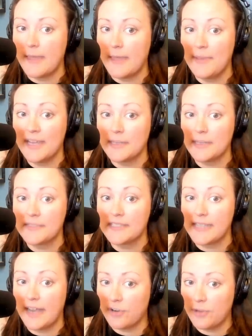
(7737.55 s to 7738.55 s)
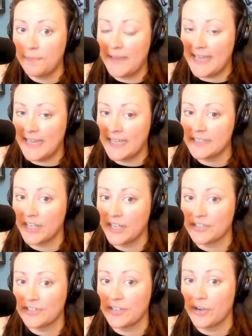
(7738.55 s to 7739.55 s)
They picked up several pings
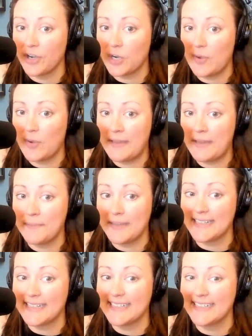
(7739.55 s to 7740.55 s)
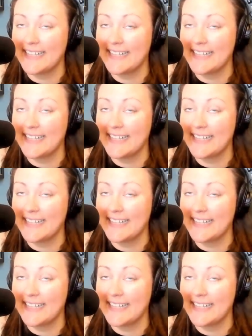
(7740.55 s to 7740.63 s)
on their sonar equipment, but